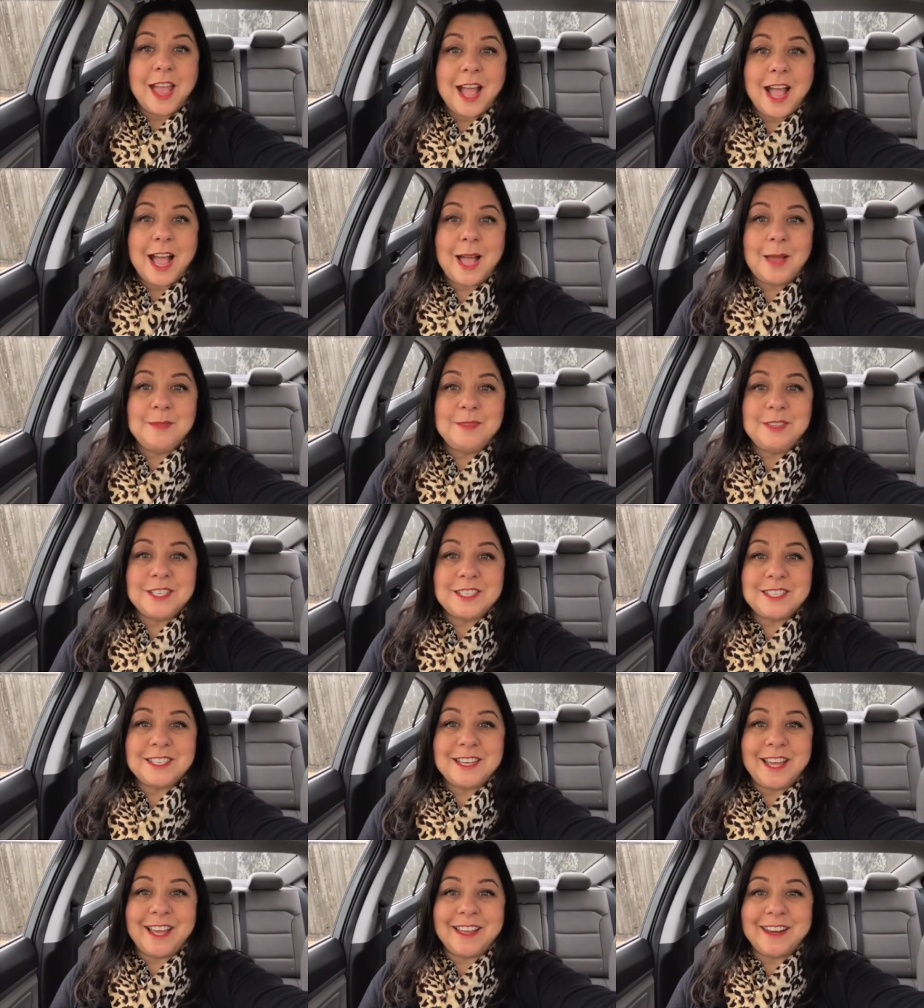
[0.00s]
I'm
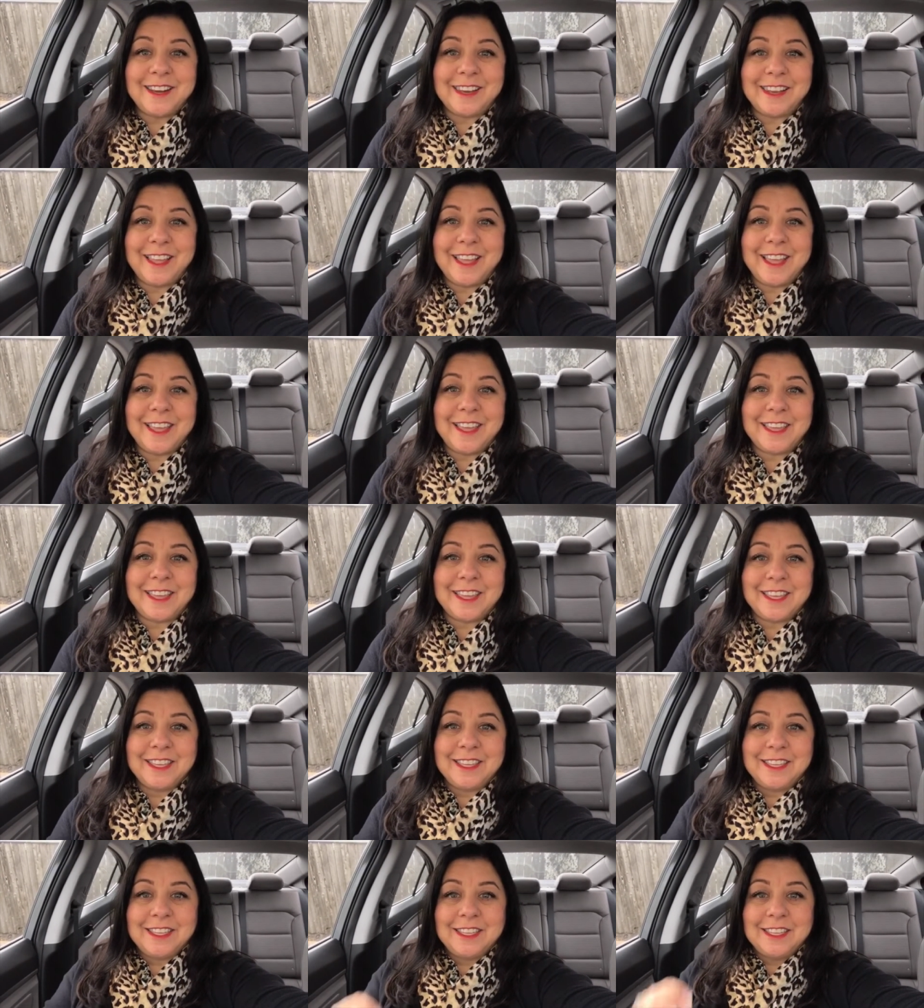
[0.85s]
just not like,
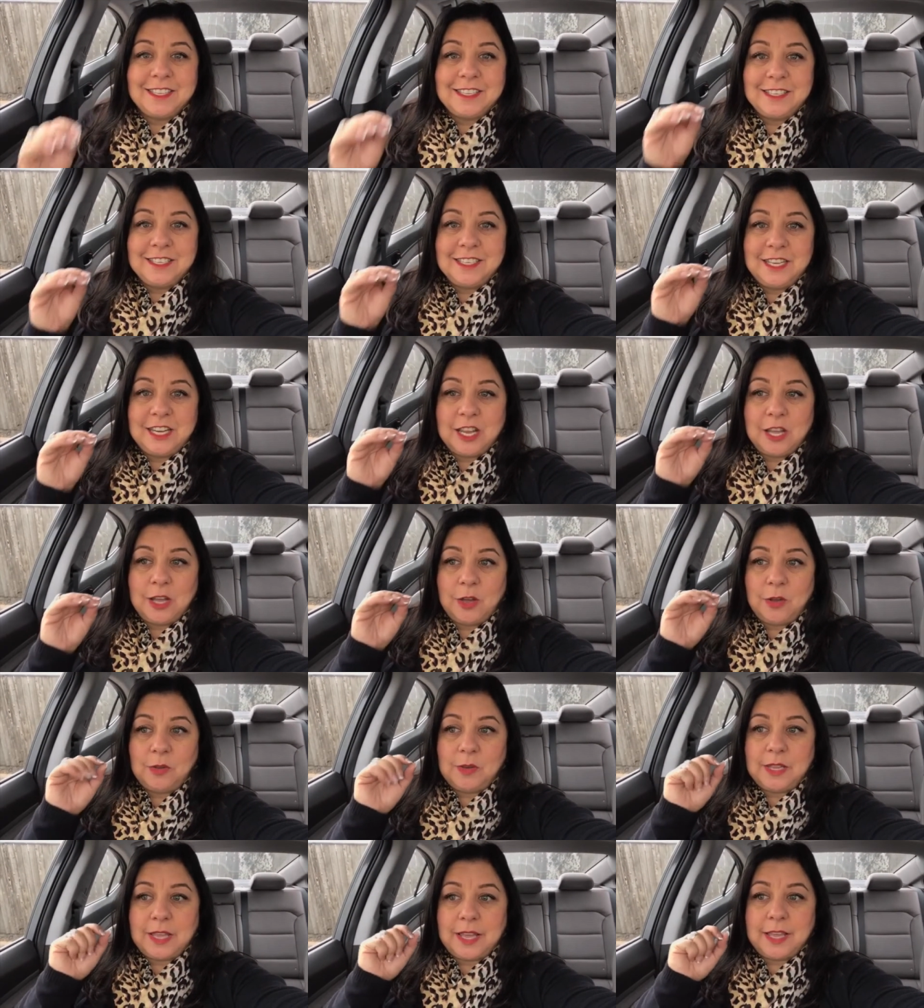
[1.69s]
you
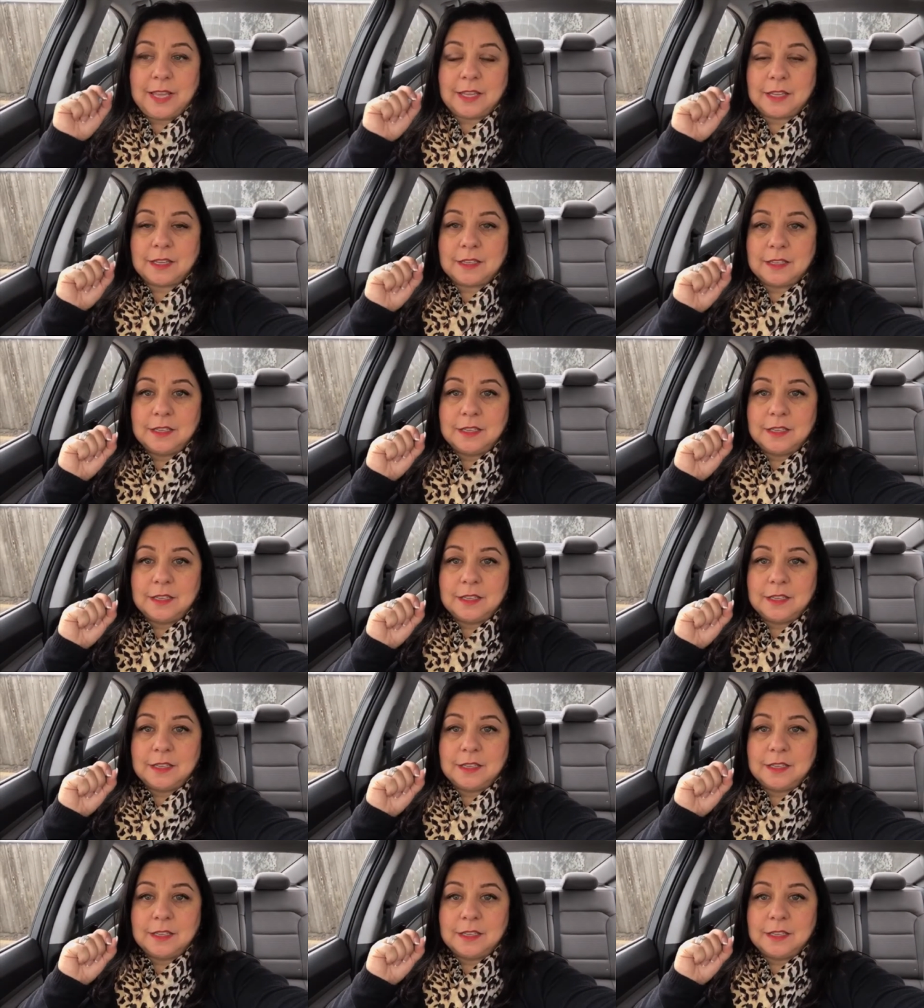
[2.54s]
know, like